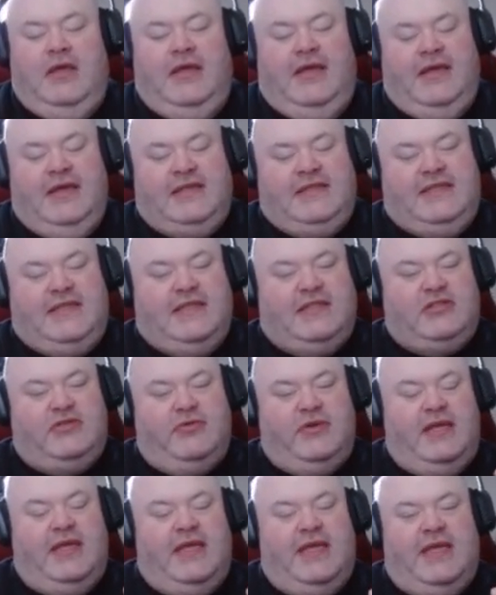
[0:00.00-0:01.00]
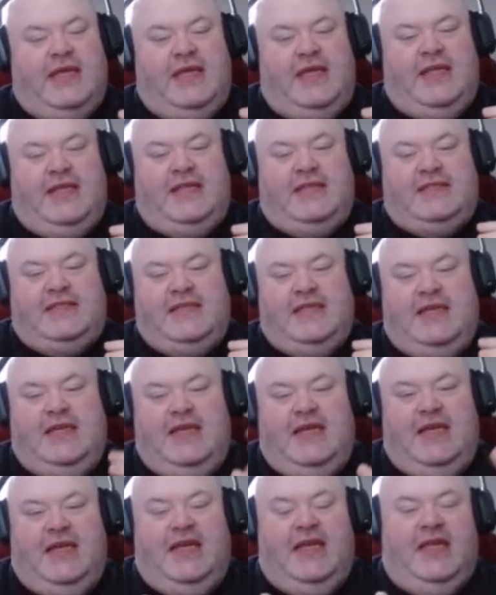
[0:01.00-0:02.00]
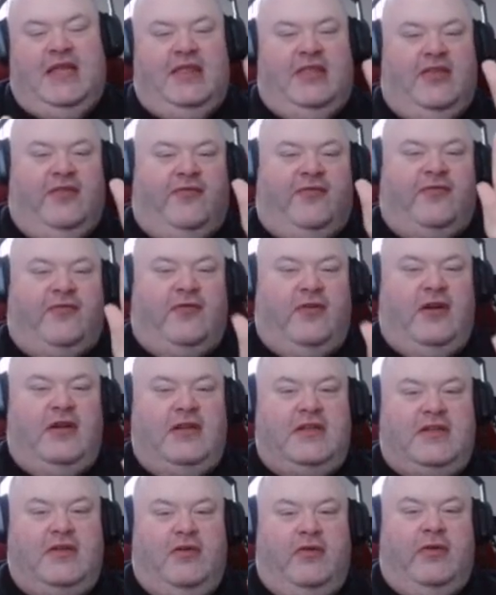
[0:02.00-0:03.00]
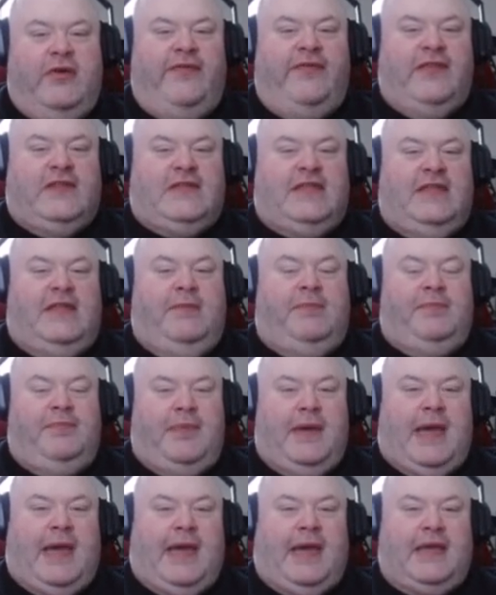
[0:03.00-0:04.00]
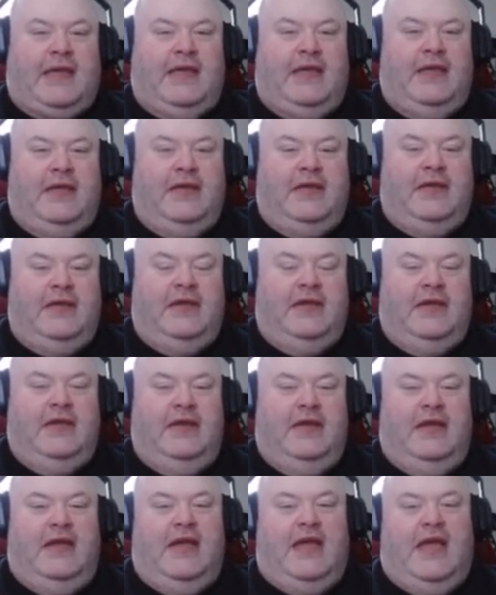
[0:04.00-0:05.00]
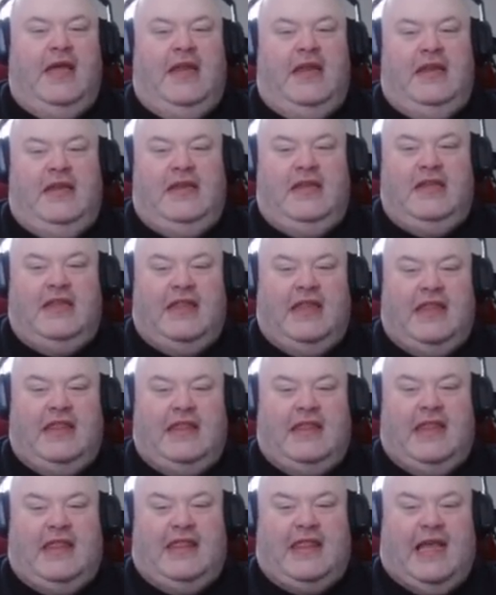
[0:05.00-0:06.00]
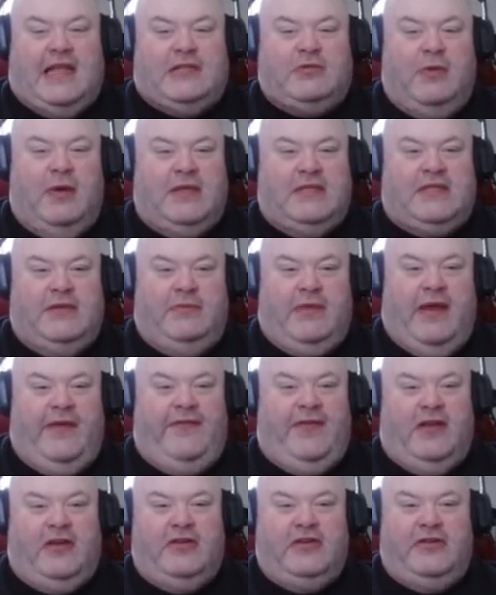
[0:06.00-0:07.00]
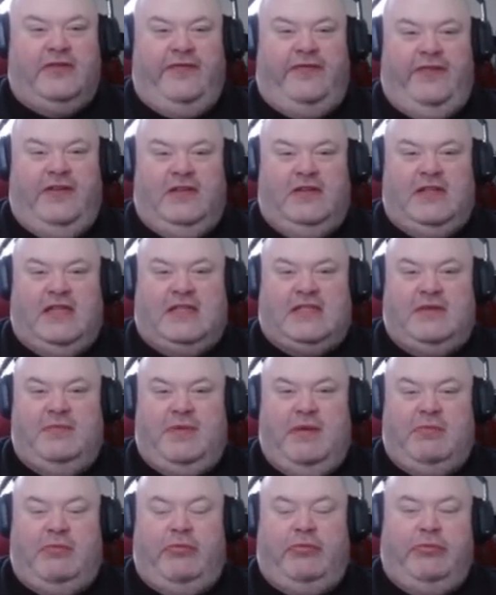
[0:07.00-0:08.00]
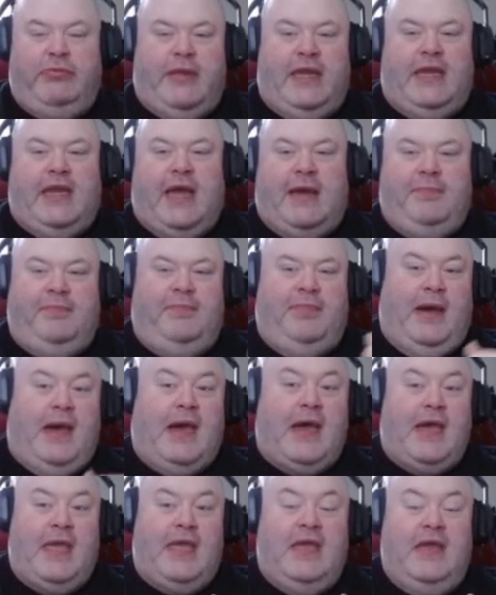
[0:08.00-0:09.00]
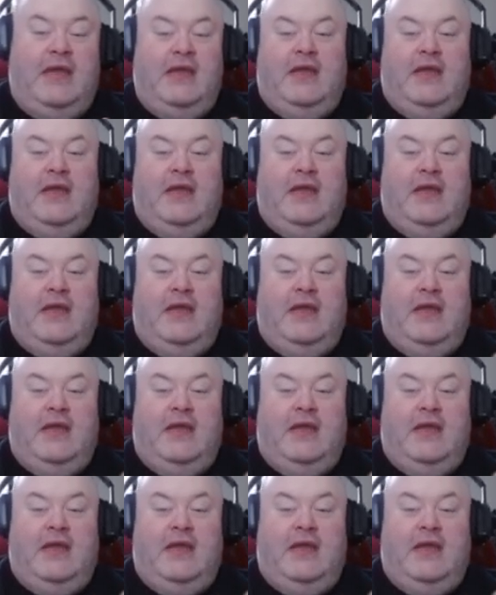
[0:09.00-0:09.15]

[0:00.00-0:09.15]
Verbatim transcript: accessory is in the front or if it's in the back, and th that's why some I figure feel that some people may not buy